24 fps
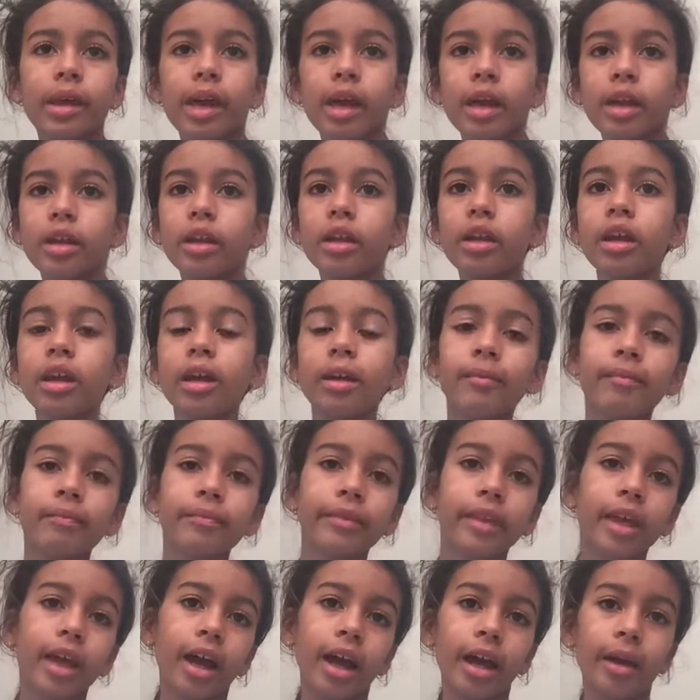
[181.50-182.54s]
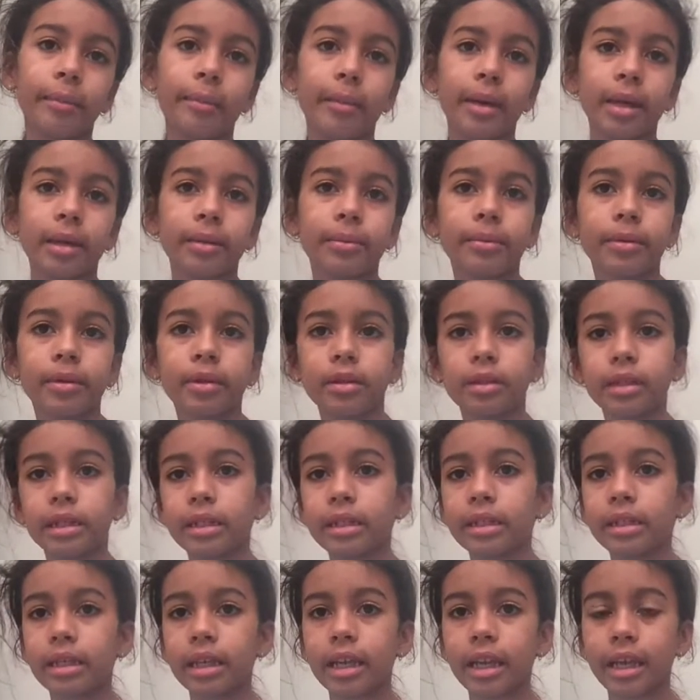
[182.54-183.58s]
then I may put
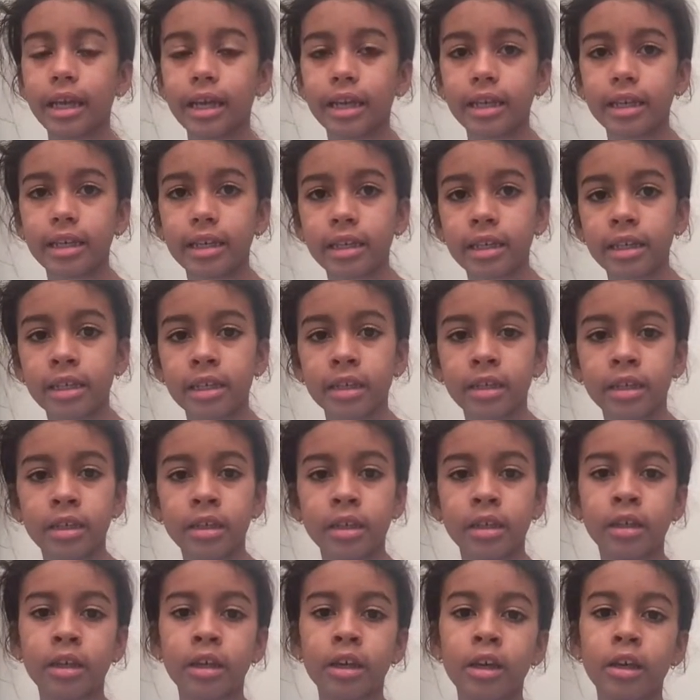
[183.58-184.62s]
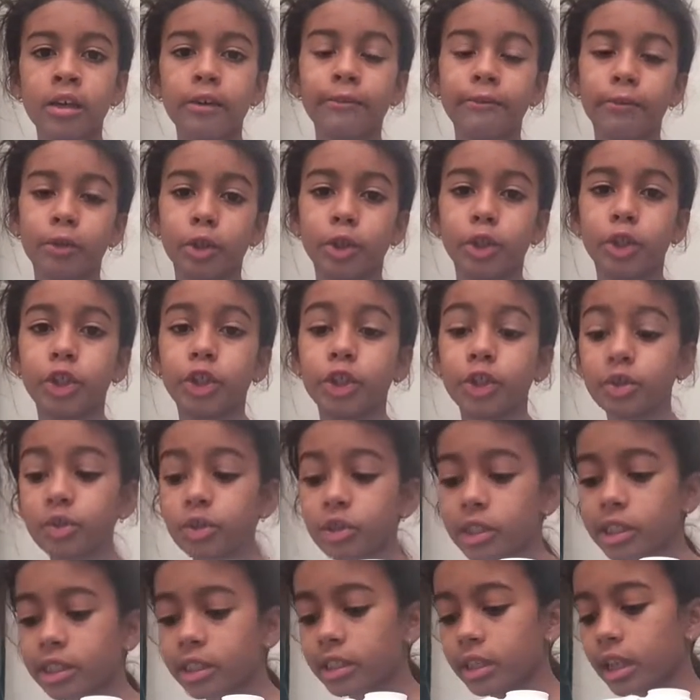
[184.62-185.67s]
like, for
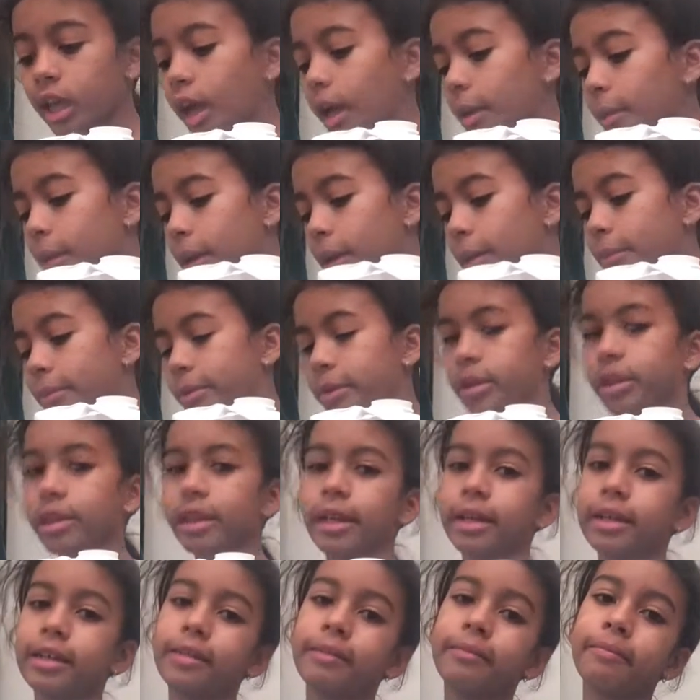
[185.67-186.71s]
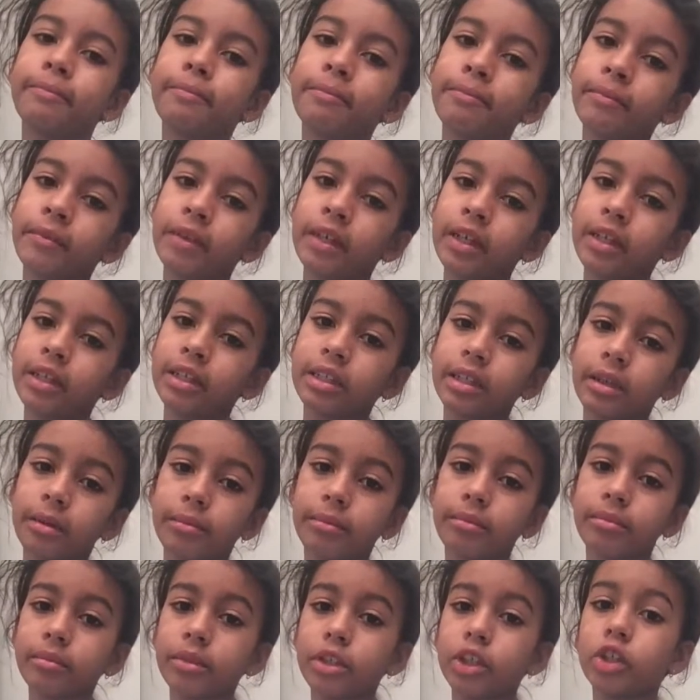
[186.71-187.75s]
shoes, I might put like
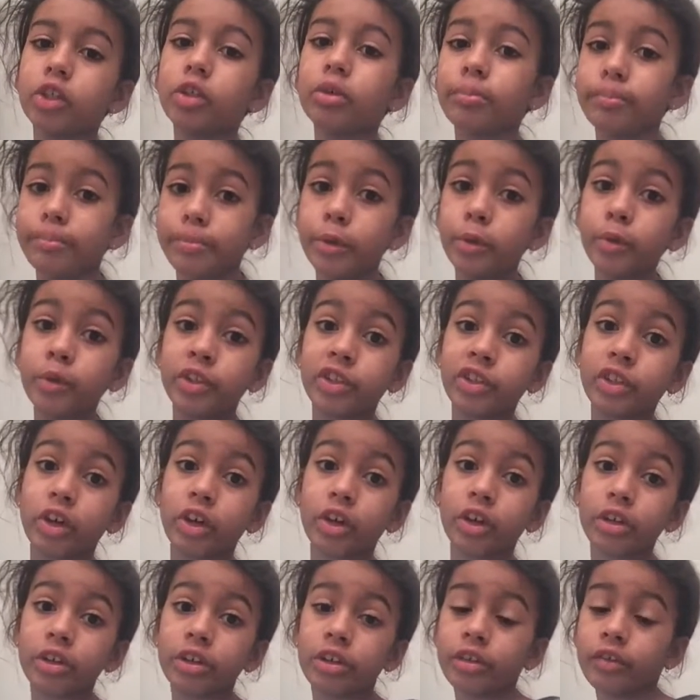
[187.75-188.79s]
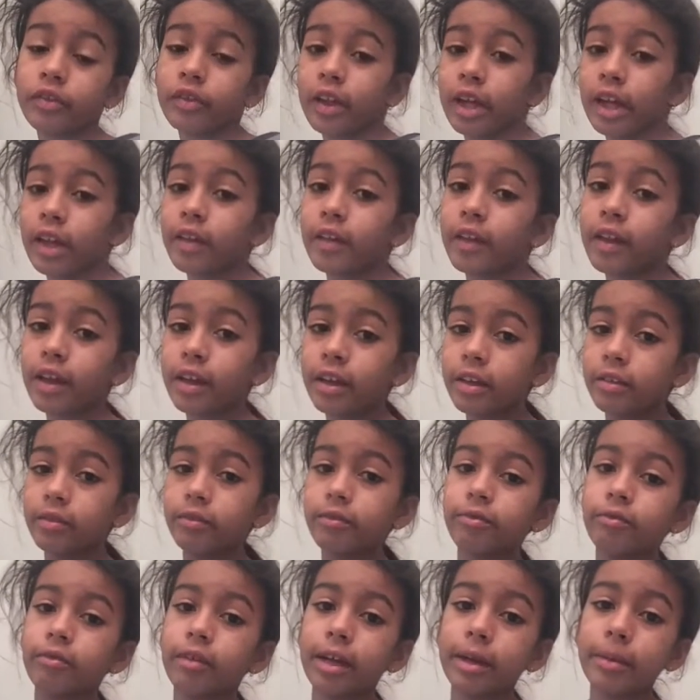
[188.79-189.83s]
some cute boots on, that like
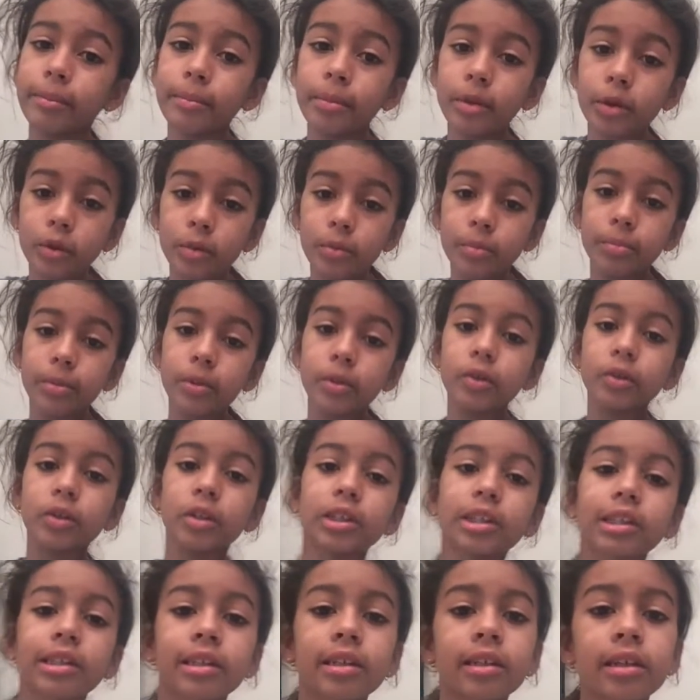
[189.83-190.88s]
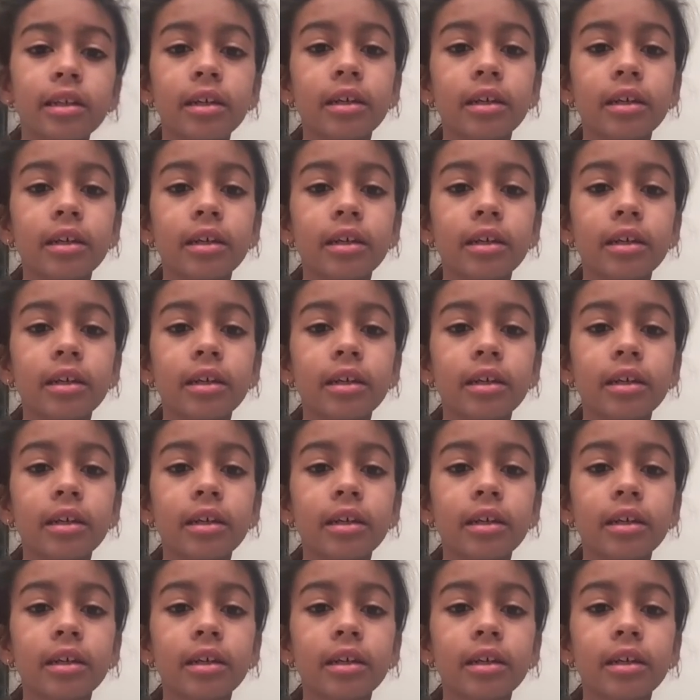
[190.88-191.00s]
rainbow boots.